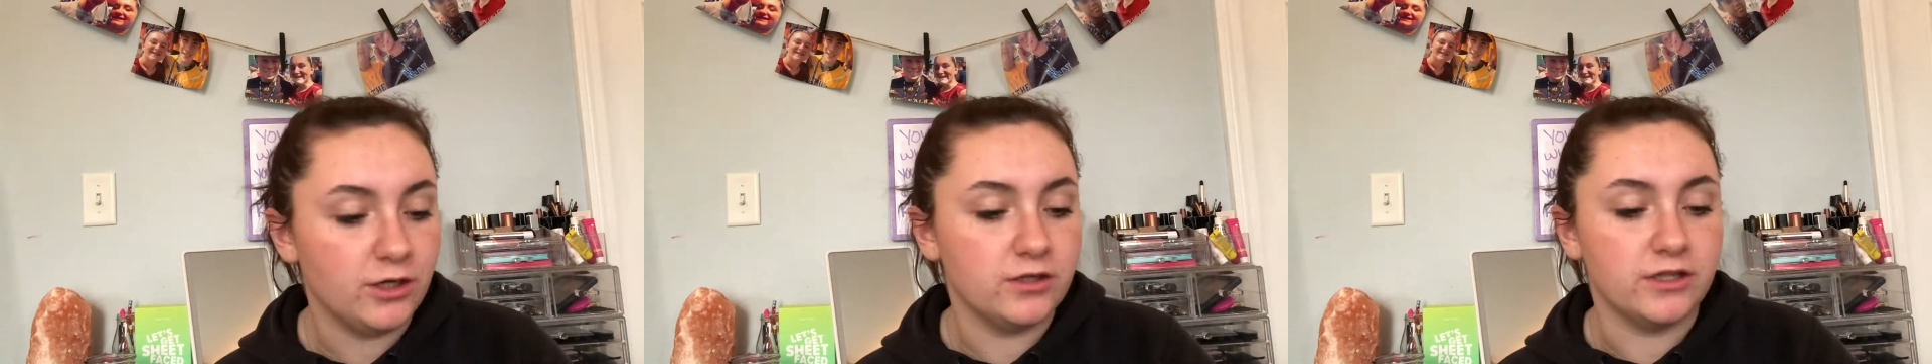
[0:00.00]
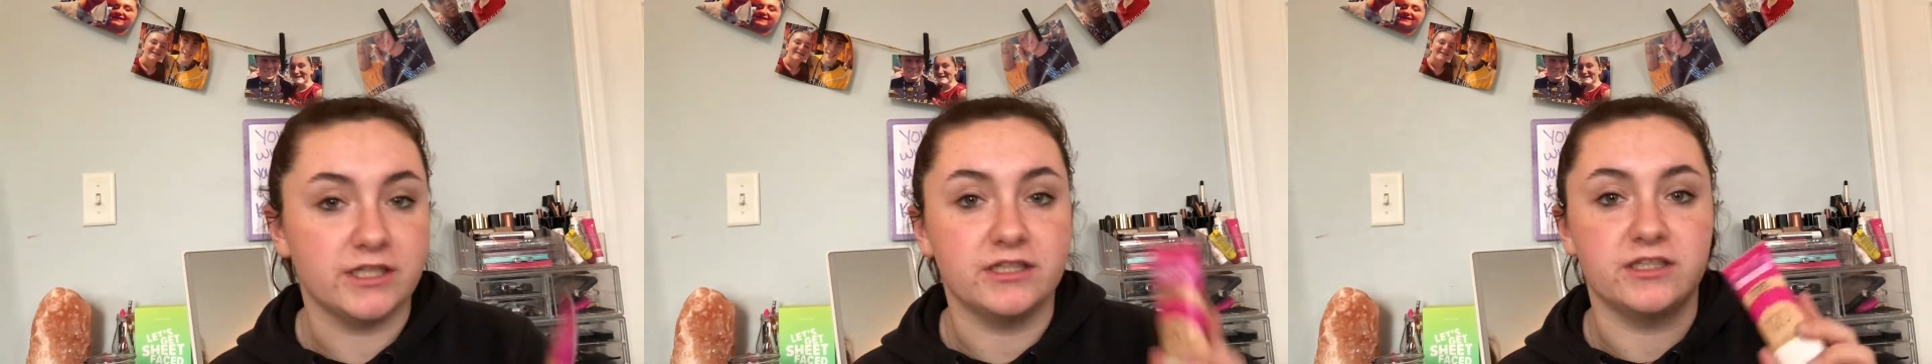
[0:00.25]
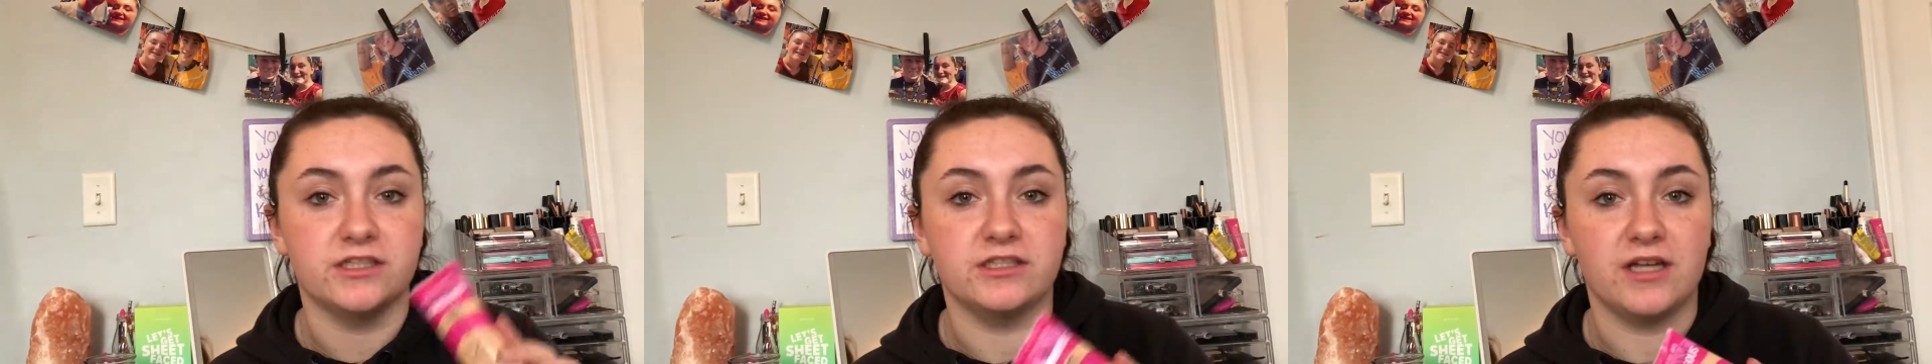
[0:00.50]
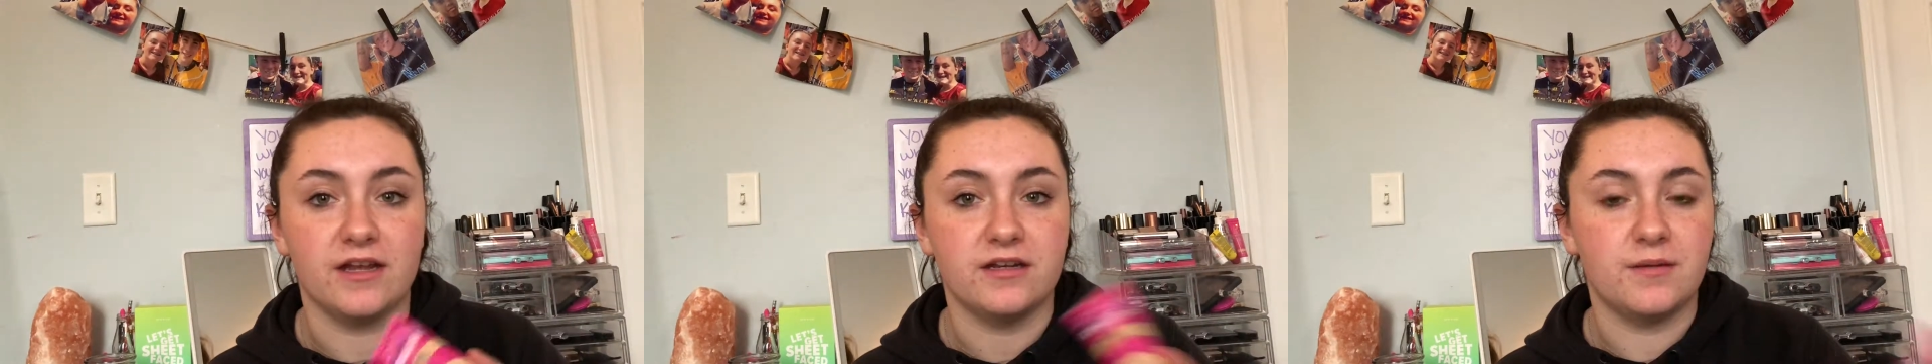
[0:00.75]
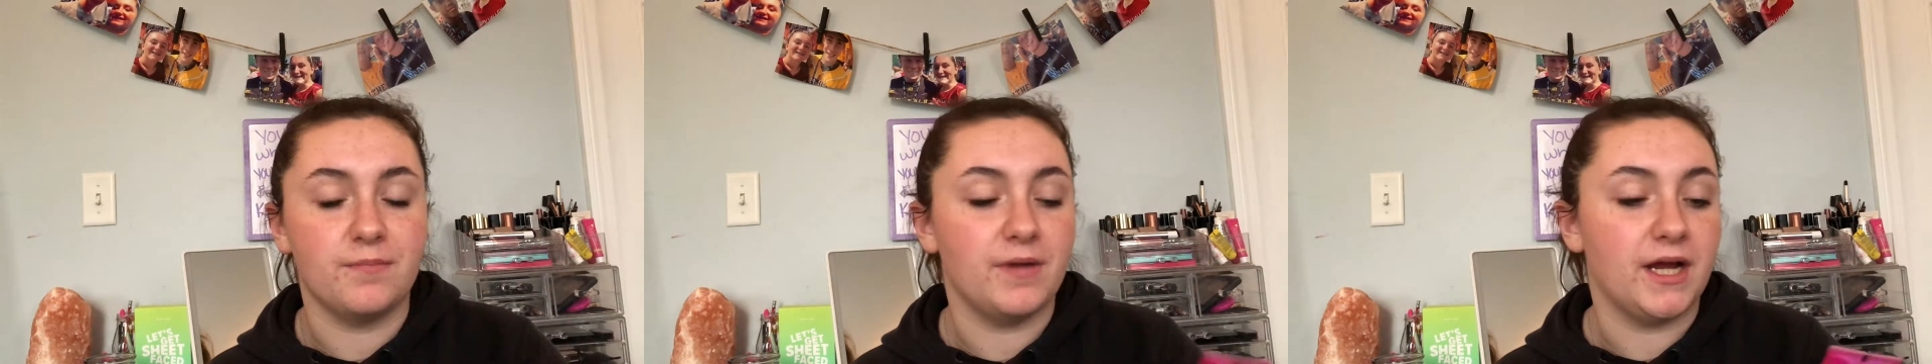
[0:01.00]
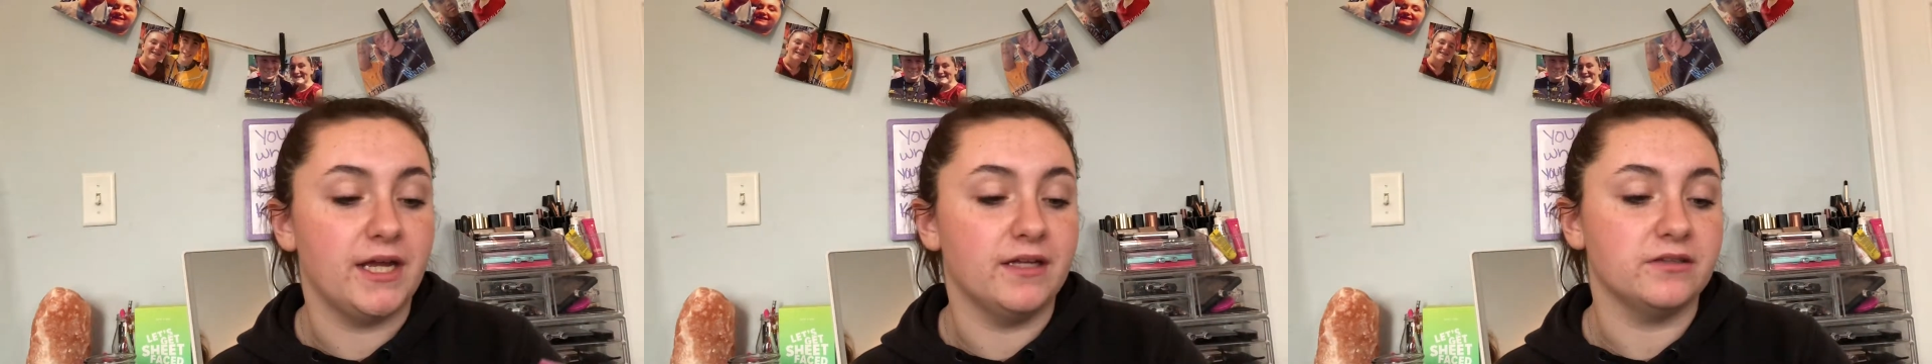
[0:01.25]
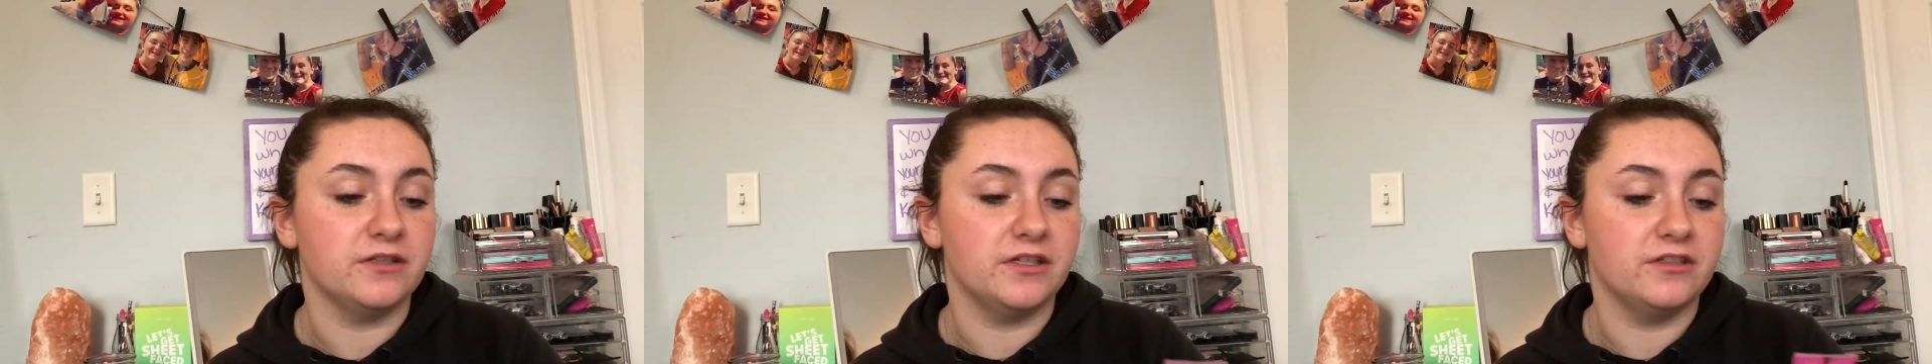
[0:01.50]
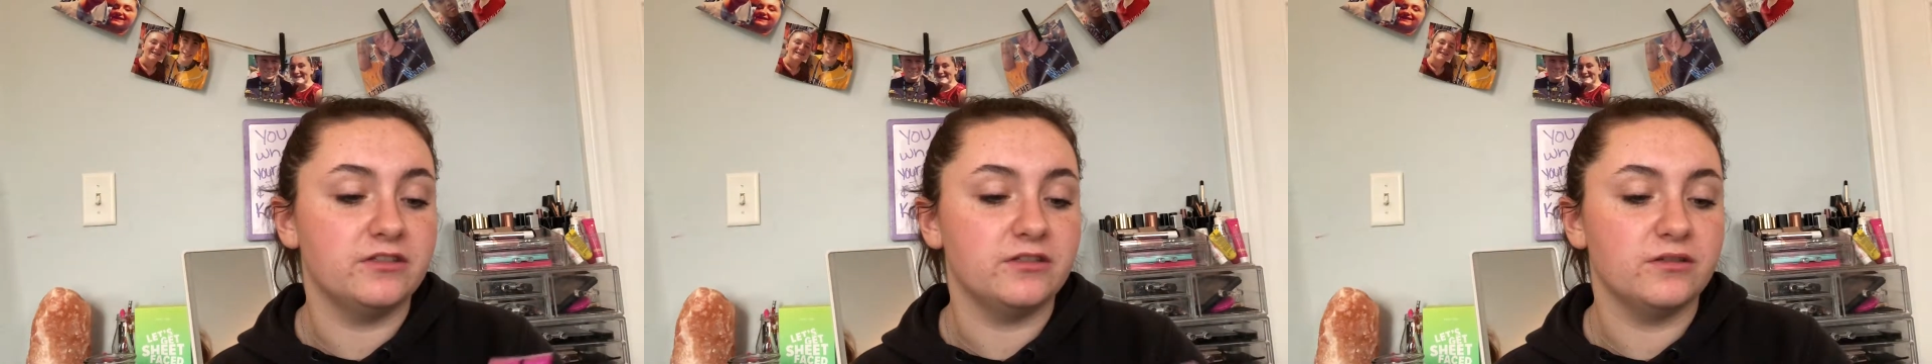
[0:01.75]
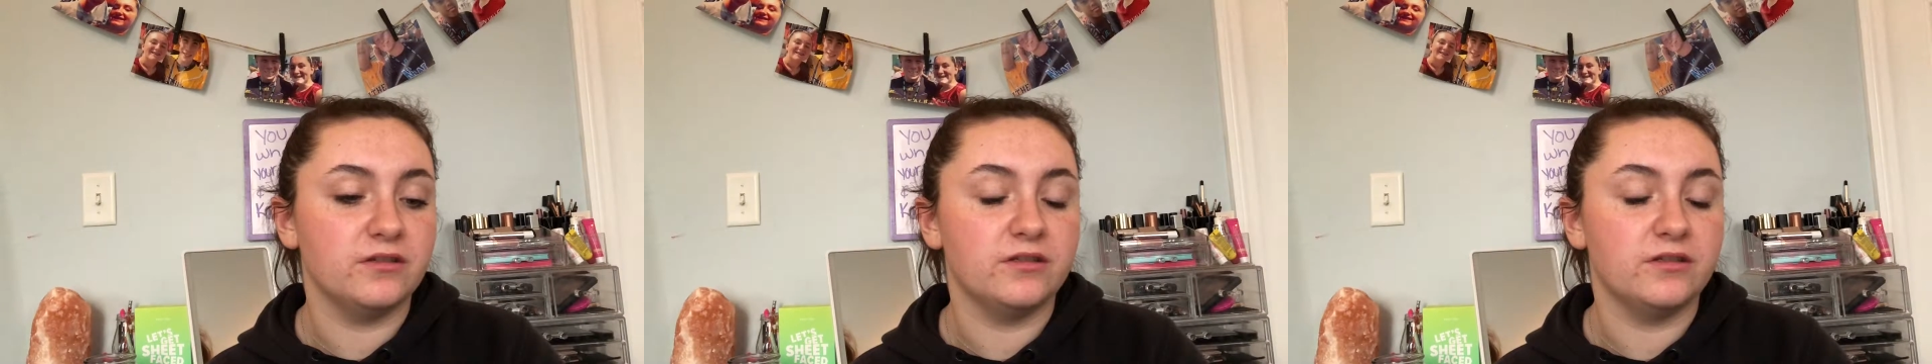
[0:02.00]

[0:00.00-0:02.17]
like to set my lids.